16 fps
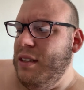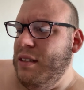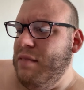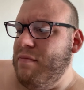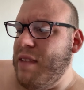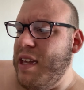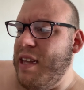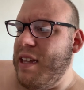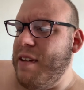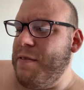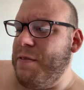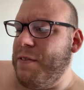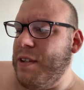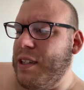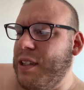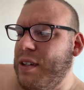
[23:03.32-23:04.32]
Yeah, that
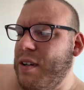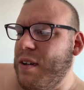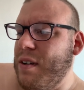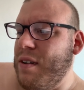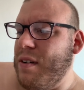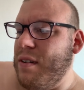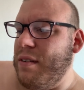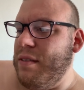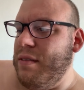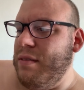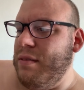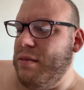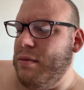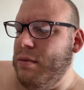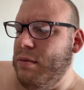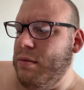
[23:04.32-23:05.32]
fucking hurt.
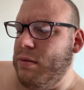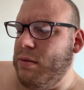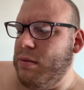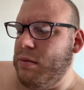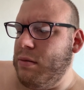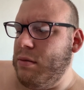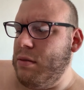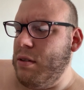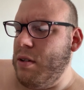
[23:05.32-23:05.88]
Oof.